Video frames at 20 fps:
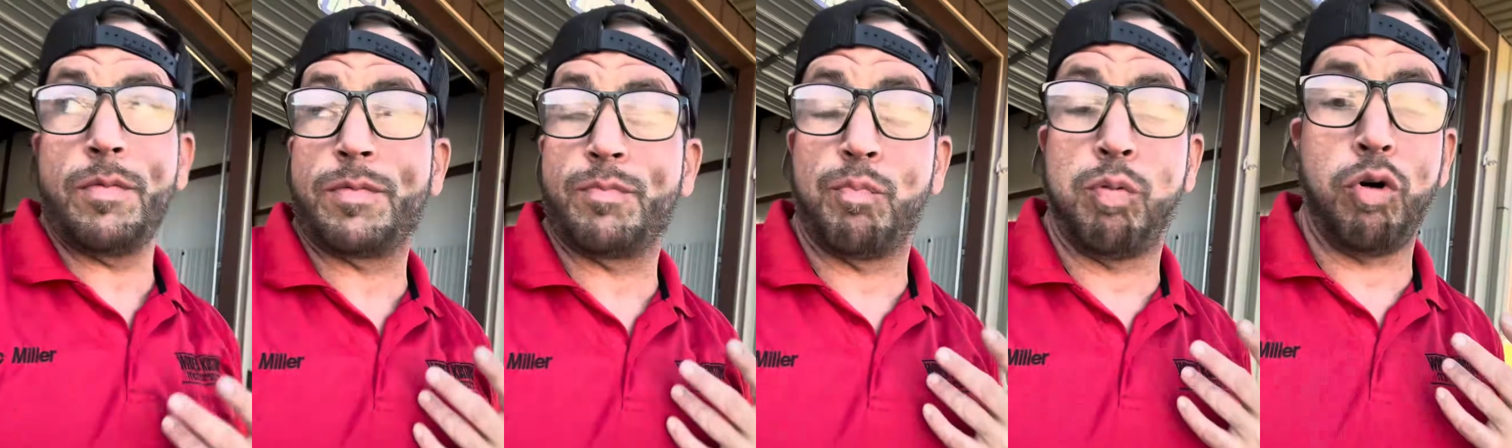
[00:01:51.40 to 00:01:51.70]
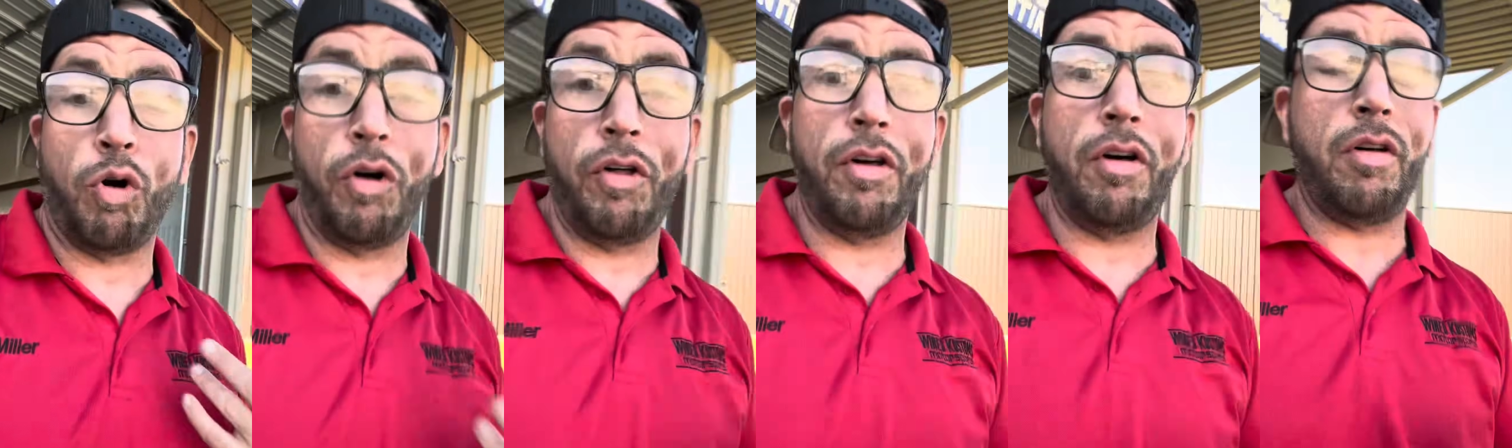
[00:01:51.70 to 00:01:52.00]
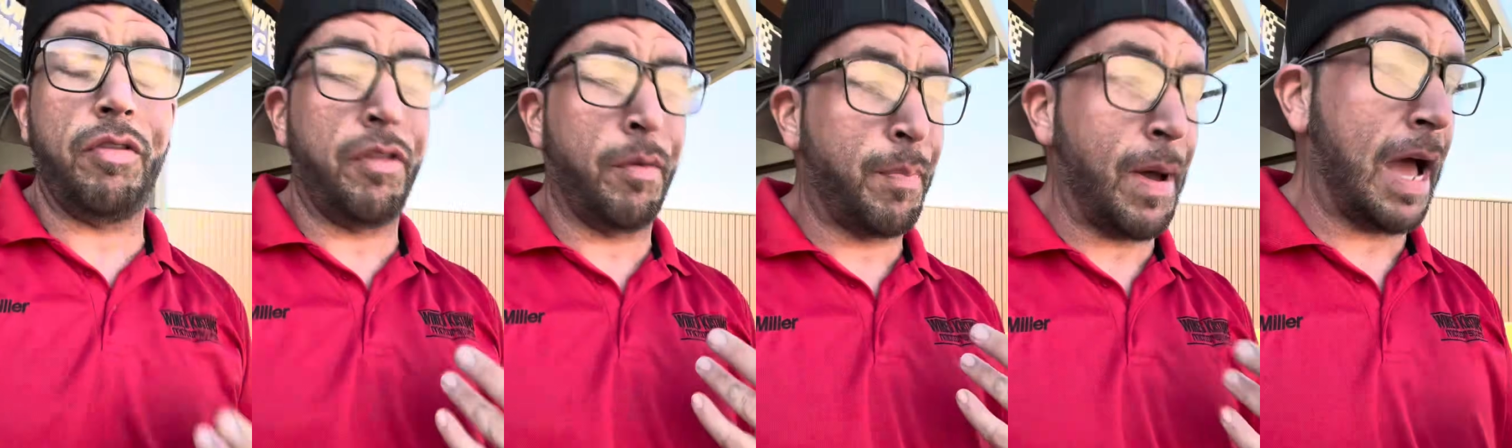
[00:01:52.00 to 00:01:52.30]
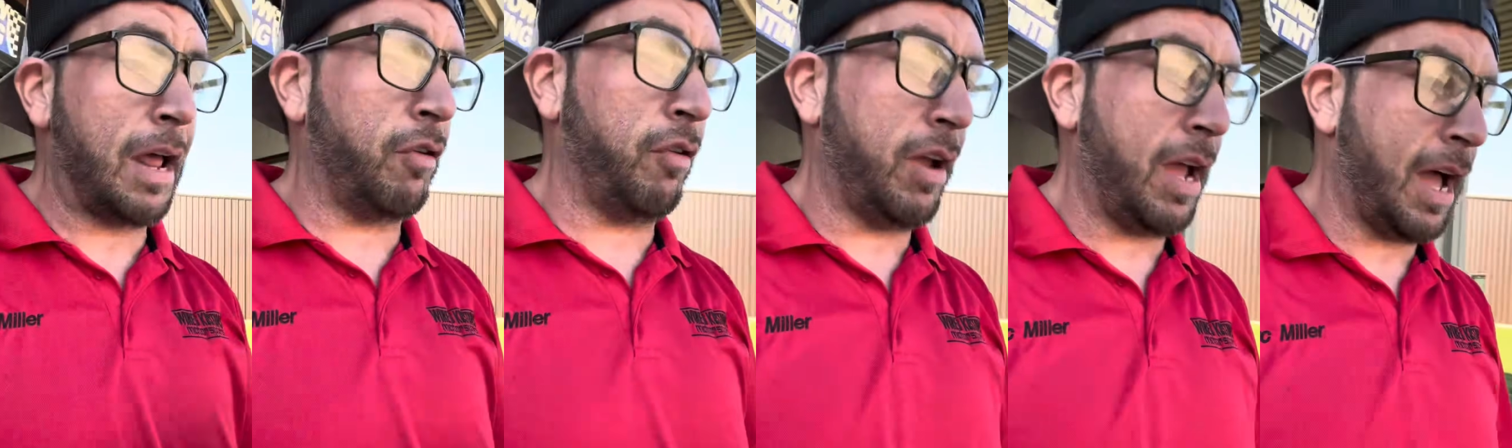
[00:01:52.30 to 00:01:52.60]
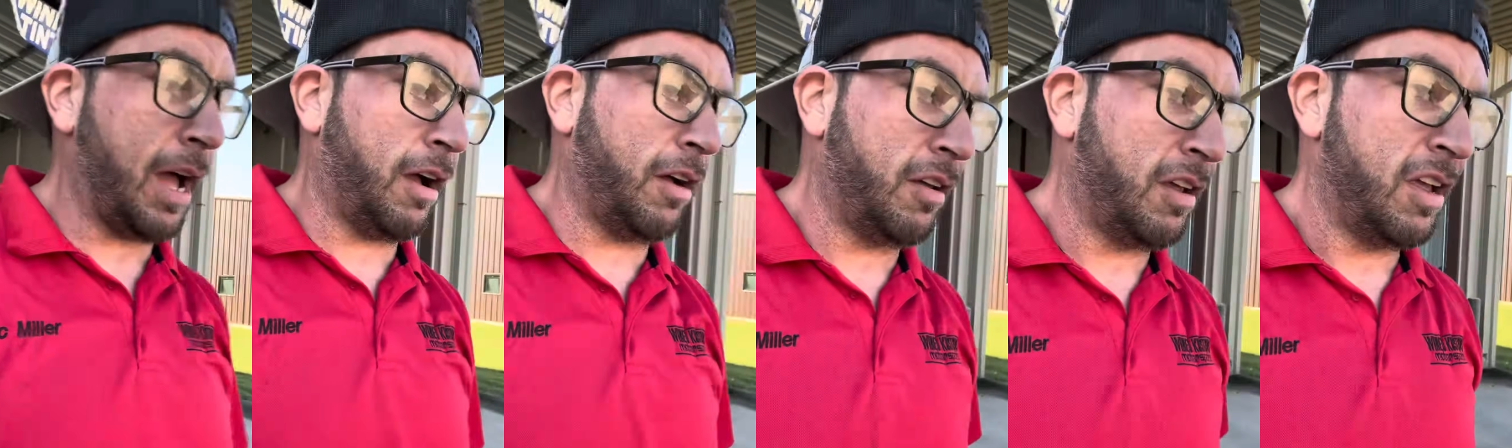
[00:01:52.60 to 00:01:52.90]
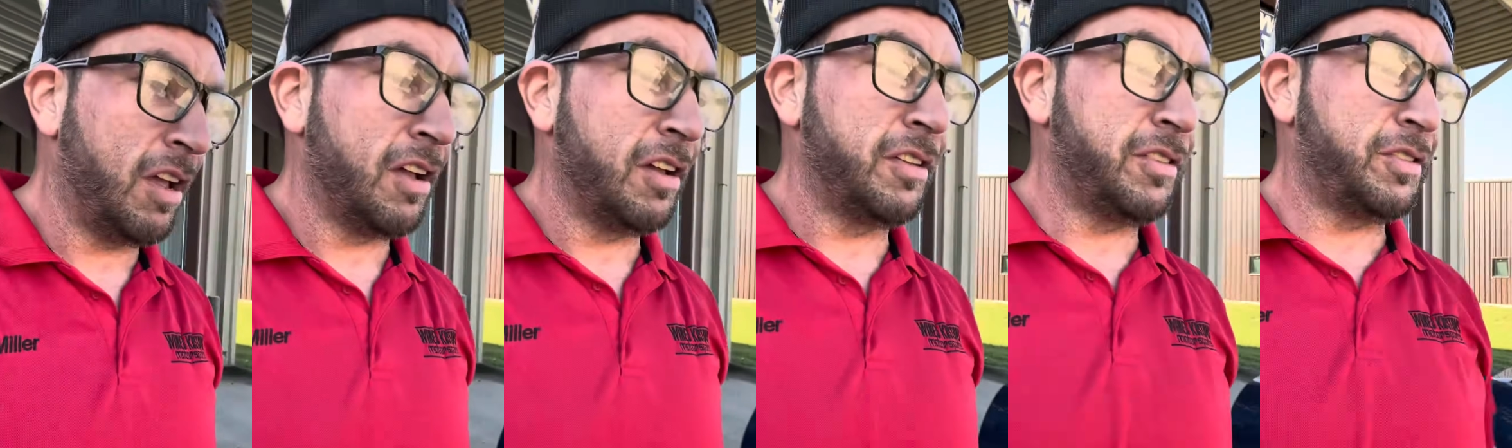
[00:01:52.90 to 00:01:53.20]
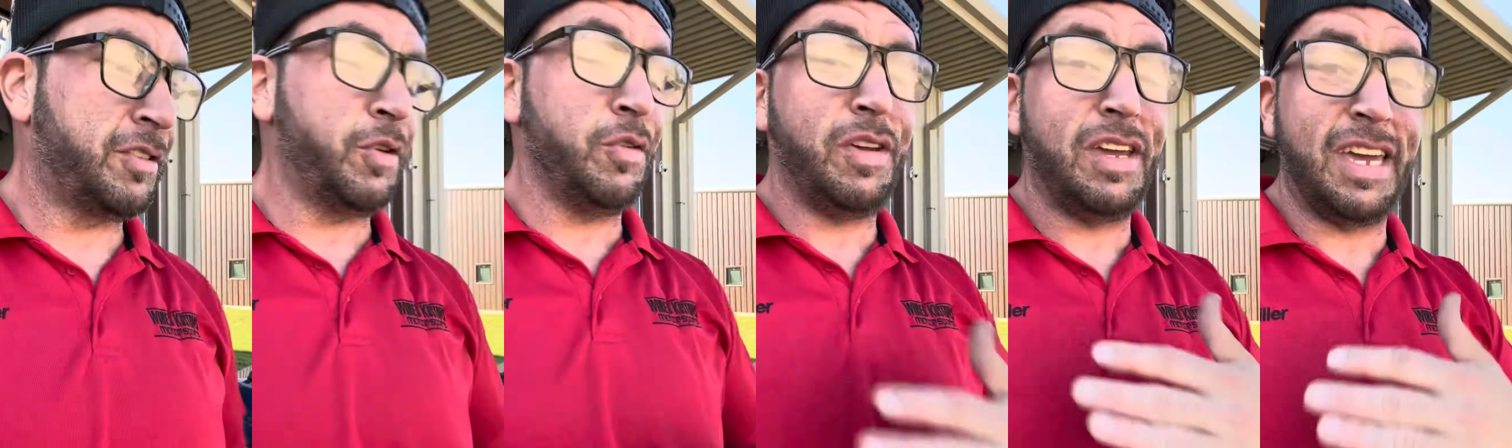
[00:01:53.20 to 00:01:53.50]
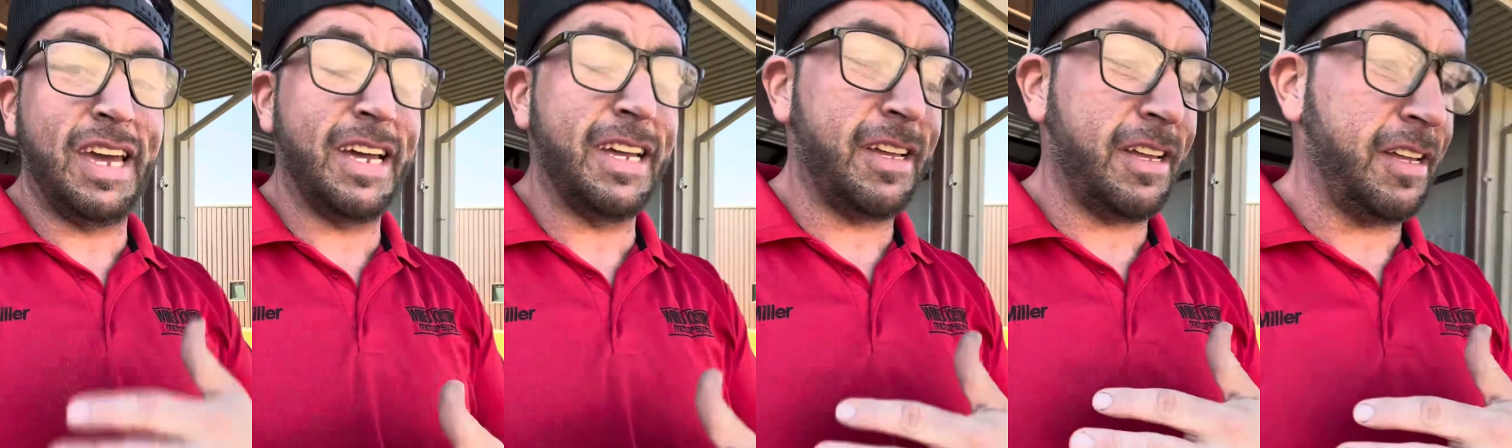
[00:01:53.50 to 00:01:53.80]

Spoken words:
Pull the battery out to get